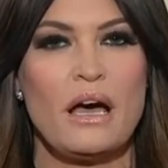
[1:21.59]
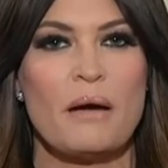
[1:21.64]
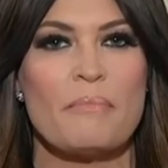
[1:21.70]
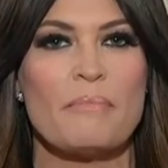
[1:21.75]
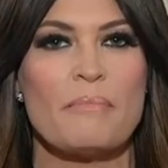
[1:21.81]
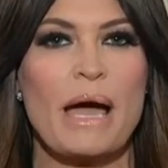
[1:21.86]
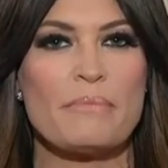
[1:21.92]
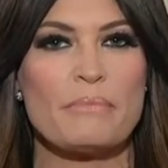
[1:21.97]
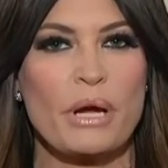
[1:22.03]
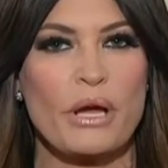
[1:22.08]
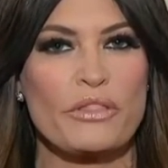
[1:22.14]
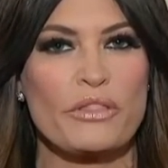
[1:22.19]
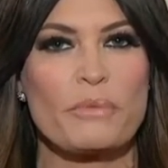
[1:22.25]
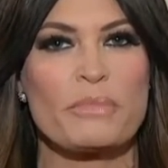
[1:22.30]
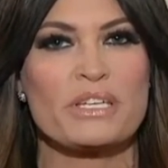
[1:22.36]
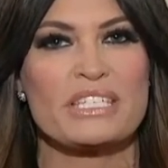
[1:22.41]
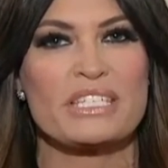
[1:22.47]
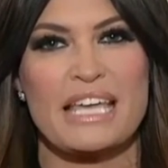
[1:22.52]
My mother,
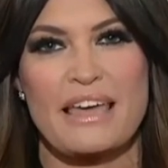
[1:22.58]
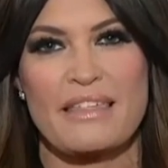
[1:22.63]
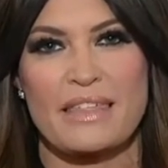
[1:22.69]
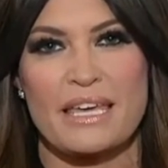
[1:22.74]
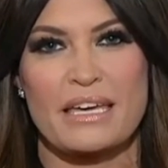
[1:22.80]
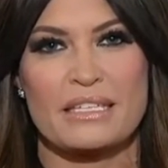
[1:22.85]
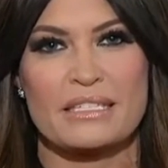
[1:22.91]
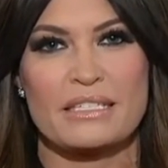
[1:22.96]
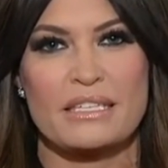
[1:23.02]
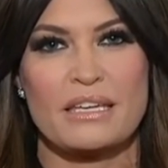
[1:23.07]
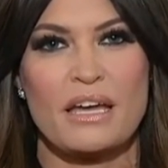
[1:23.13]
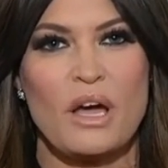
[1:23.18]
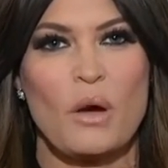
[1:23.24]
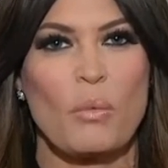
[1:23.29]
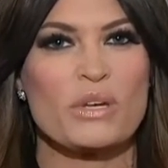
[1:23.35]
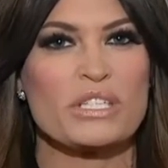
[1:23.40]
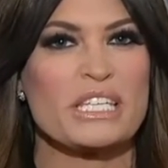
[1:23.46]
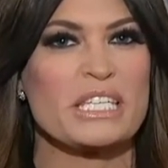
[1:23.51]
Mercedes,
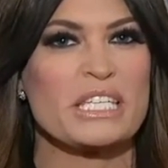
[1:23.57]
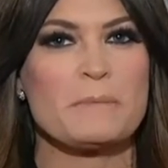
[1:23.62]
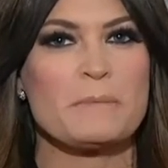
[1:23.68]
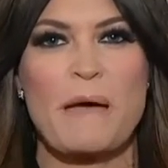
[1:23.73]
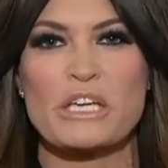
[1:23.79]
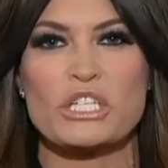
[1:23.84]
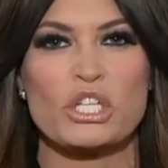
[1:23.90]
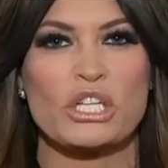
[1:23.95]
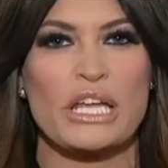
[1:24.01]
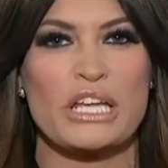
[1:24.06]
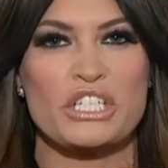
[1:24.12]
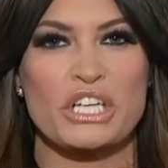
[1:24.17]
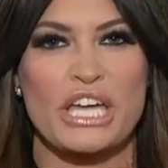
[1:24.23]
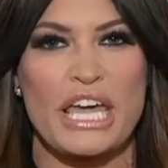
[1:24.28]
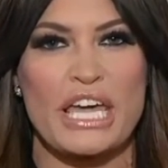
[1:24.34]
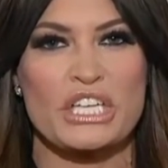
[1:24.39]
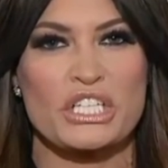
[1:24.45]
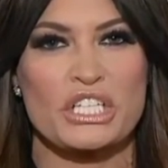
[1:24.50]
was a special
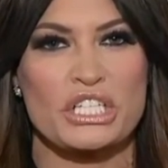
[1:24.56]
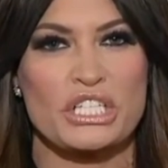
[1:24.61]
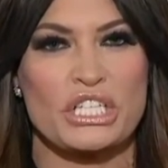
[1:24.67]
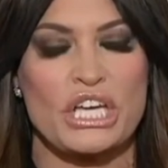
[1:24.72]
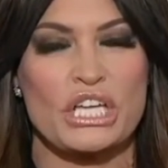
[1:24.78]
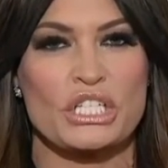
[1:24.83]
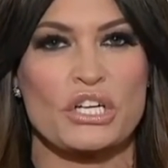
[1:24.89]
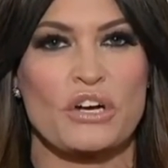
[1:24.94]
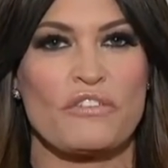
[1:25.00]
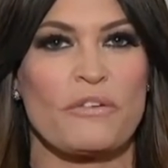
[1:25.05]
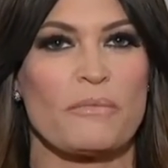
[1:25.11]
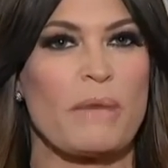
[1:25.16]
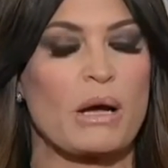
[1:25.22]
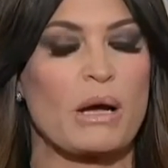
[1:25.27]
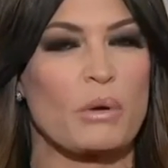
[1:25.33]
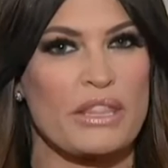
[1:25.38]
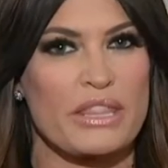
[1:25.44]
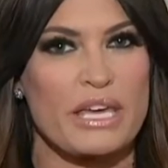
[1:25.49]
education teacher from
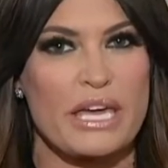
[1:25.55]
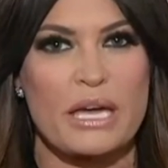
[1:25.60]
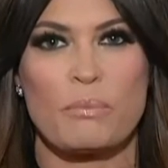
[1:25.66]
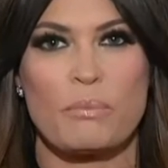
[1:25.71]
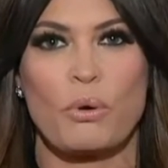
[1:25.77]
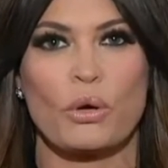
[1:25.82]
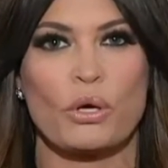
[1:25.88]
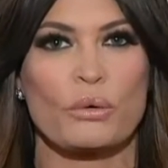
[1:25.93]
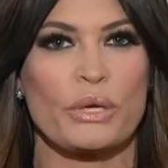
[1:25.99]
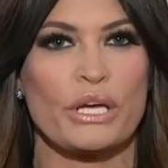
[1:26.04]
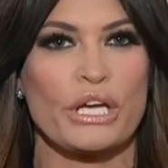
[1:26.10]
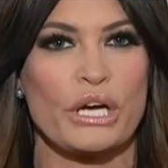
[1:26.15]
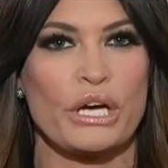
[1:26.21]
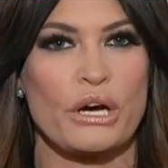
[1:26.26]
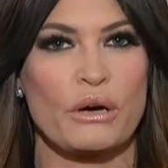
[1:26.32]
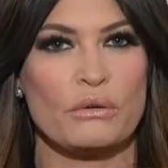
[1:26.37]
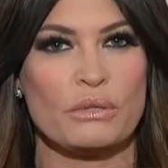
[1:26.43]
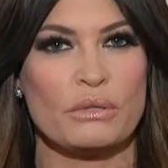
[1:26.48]
Aguadilla, Puerto
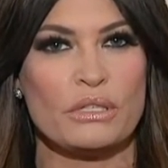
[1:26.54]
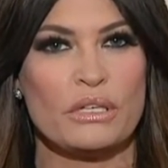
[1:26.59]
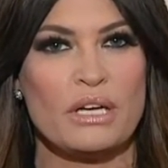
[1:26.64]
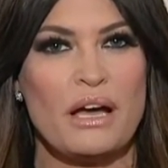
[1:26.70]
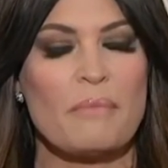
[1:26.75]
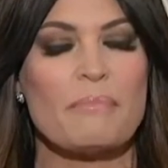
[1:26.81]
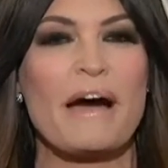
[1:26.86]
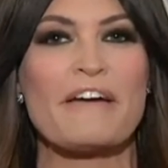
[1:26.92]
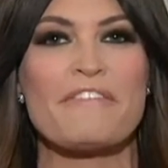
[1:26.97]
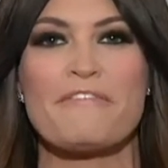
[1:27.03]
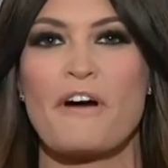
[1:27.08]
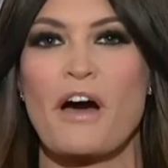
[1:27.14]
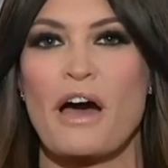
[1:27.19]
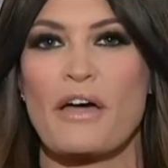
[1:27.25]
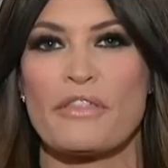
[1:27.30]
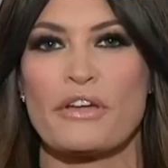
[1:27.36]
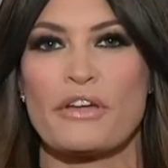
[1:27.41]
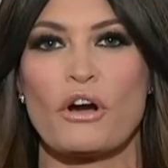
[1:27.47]
Rico. My
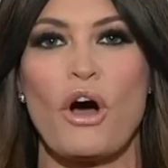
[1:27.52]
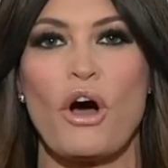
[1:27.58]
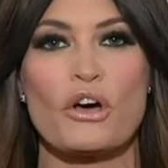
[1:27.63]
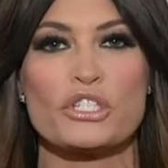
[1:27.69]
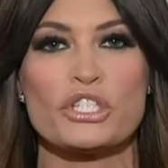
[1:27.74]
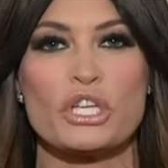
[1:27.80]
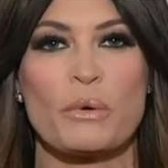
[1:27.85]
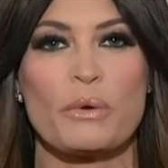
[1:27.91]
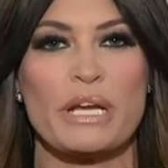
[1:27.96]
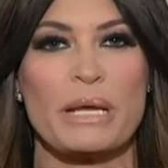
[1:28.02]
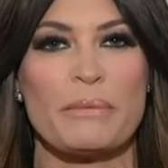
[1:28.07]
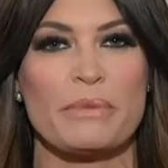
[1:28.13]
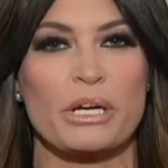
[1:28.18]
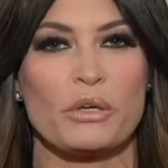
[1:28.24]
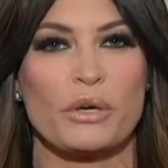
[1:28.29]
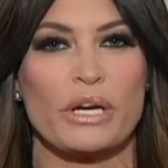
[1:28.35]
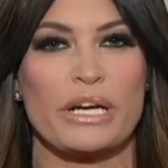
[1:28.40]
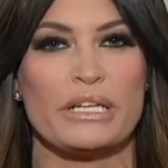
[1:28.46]
father, also an
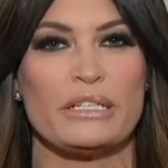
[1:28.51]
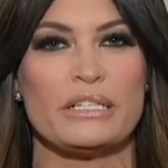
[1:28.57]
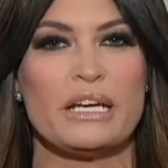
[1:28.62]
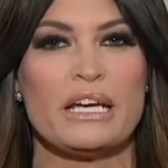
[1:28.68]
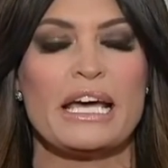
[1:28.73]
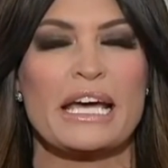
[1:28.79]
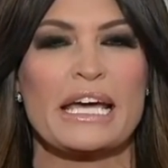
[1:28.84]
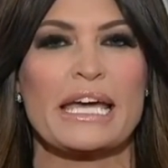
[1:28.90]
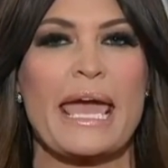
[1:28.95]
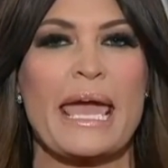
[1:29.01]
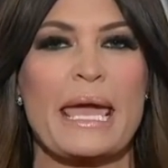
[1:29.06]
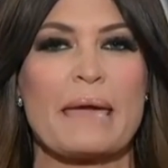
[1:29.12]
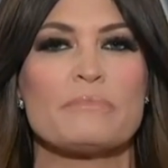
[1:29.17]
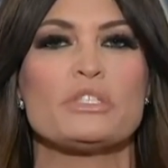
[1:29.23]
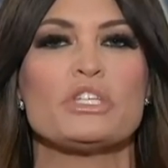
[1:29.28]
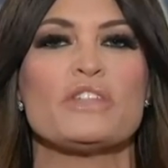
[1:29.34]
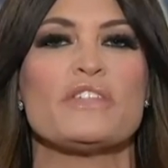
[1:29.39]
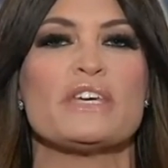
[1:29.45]
immigrant,
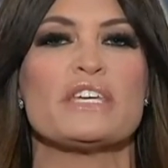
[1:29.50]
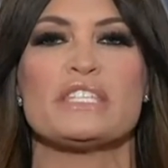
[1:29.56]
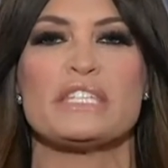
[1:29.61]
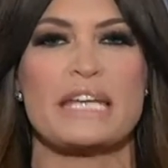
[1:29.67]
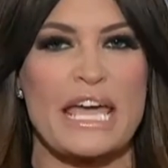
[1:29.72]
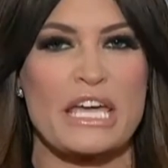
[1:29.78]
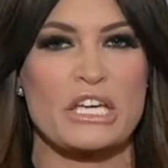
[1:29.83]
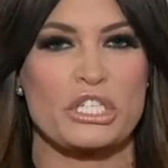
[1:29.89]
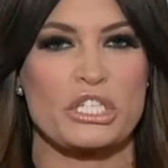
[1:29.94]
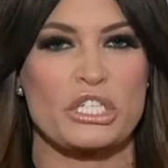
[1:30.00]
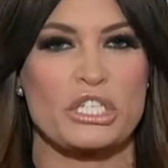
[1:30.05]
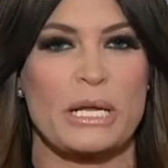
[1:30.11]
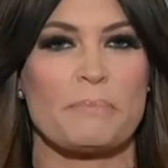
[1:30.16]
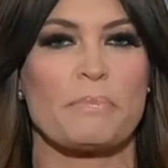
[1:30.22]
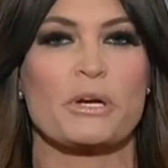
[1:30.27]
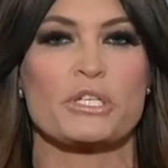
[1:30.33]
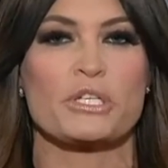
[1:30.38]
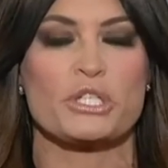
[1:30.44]
came to this nation
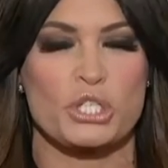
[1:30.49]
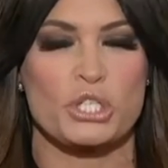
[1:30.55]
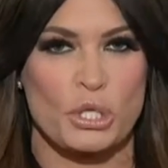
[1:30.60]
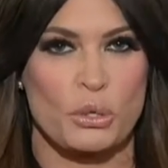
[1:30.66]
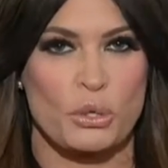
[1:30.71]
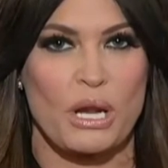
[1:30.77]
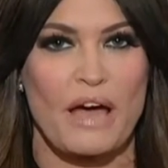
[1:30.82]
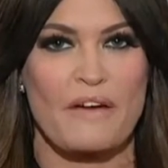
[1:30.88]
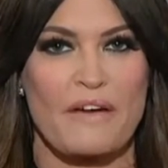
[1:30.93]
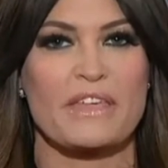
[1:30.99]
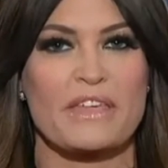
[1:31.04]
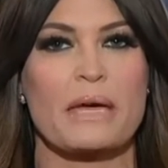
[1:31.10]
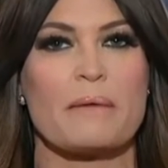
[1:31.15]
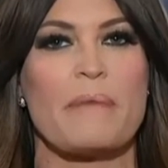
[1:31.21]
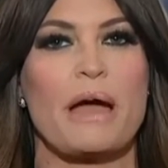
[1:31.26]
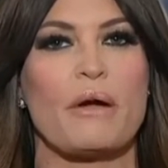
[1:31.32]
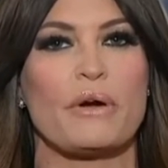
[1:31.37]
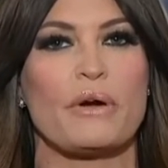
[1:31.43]
in pursuit of the
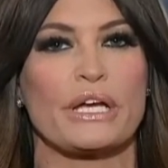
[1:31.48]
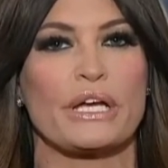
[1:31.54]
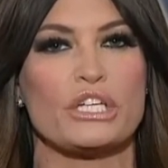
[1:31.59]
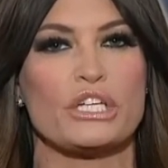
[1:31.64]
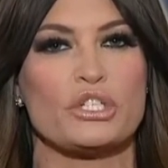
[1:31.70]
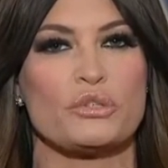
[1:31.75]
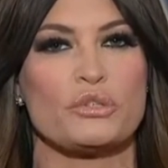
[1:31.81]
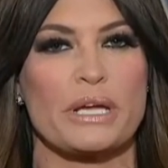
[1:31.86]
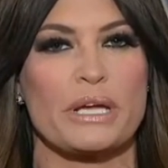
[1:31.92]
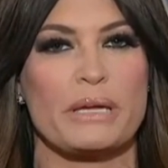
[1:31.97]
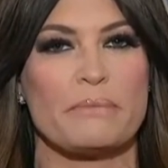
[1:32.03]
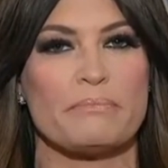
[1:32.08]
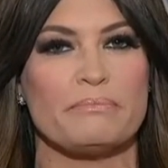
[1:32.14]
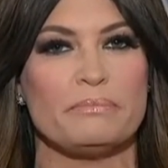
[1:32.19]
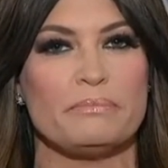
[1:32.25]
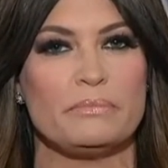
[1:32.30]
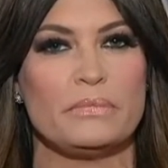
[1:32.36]
American dream.